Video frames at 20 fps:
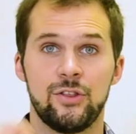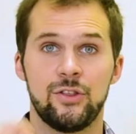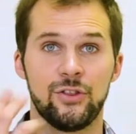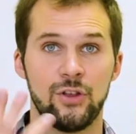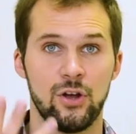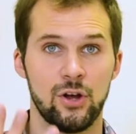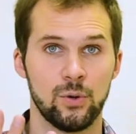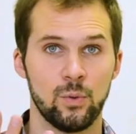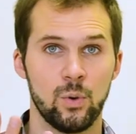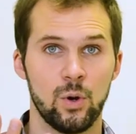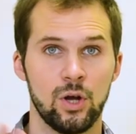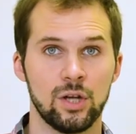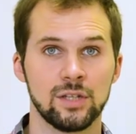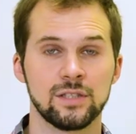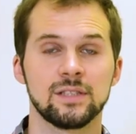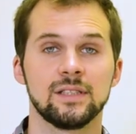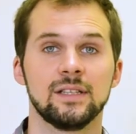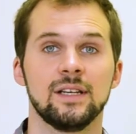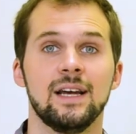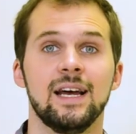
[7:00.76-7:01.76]
Third word,
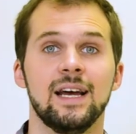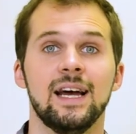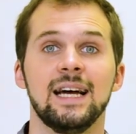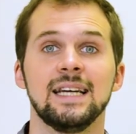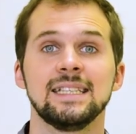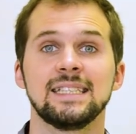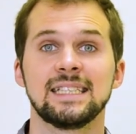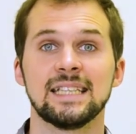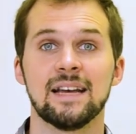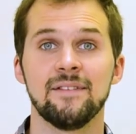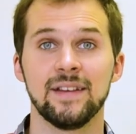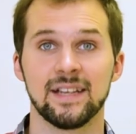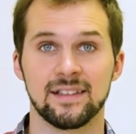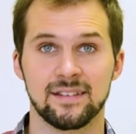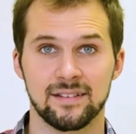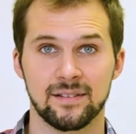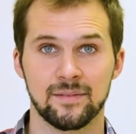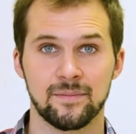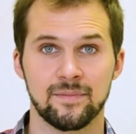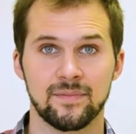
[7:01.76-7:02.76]

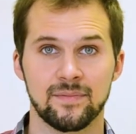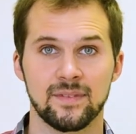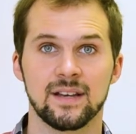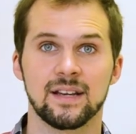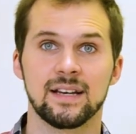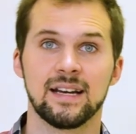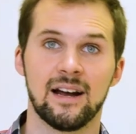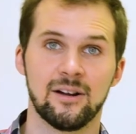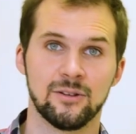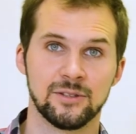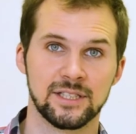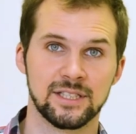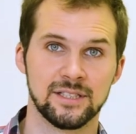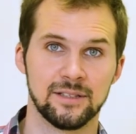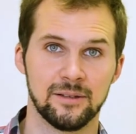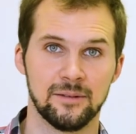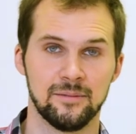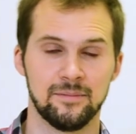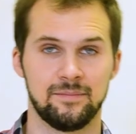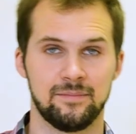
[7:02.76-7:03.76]
Sovet,
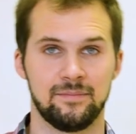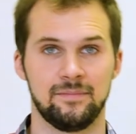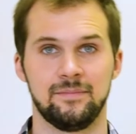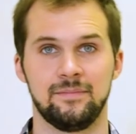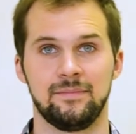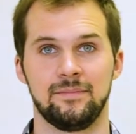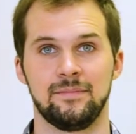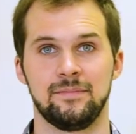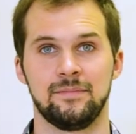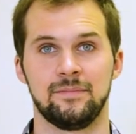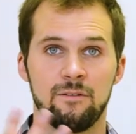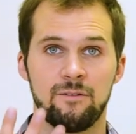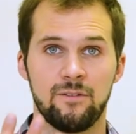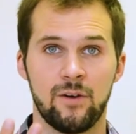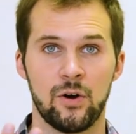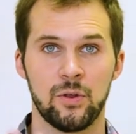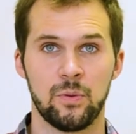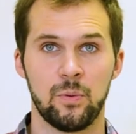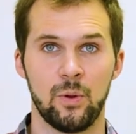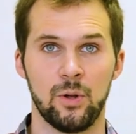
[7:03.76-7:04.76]
council.
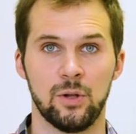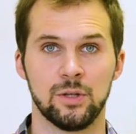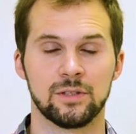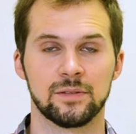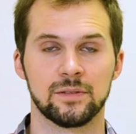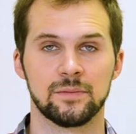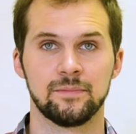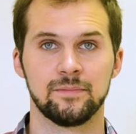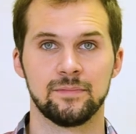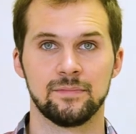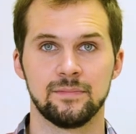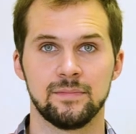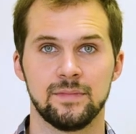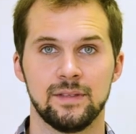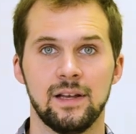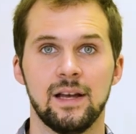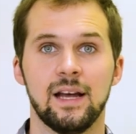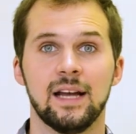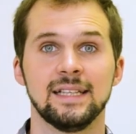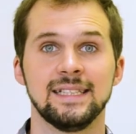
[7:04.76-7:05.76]
Fourth word,
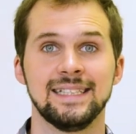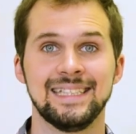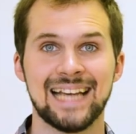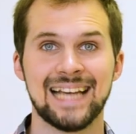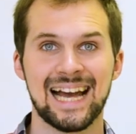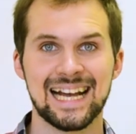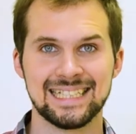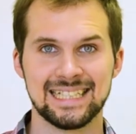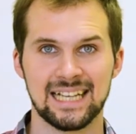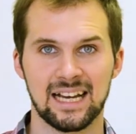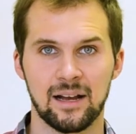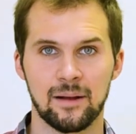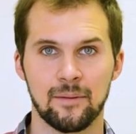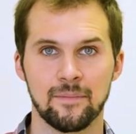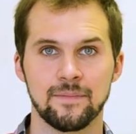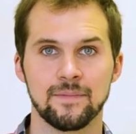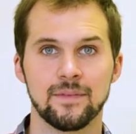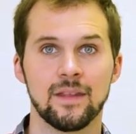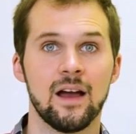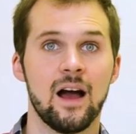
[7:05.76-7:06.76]
Dyadya,
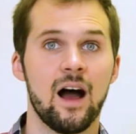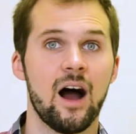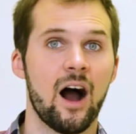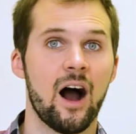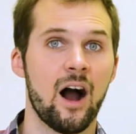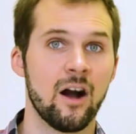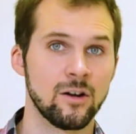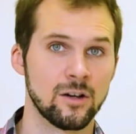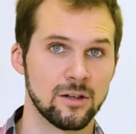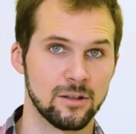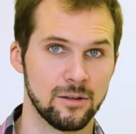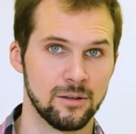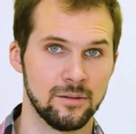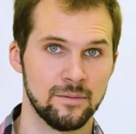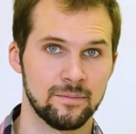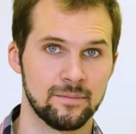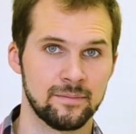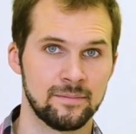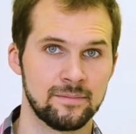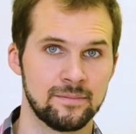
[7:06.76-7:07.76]
uncle.
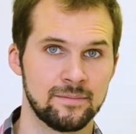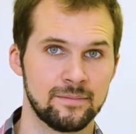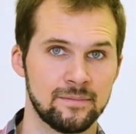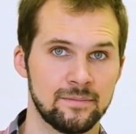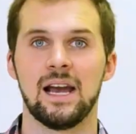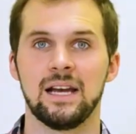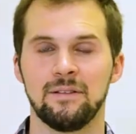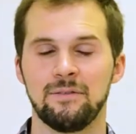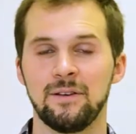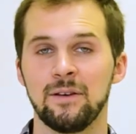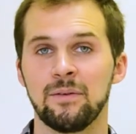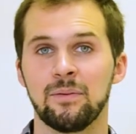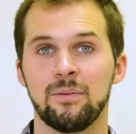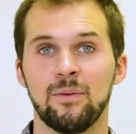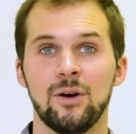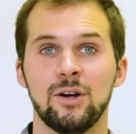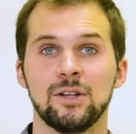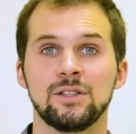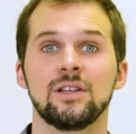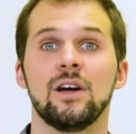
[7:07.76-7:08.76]
And the fifth
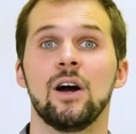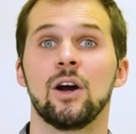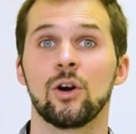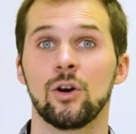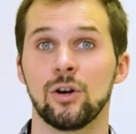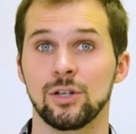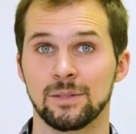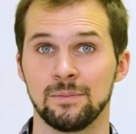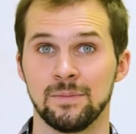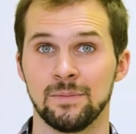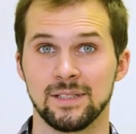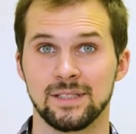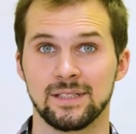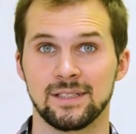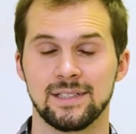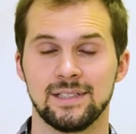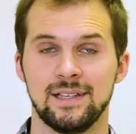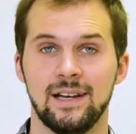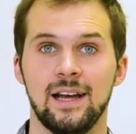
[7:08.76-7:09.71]
word, Cosmos,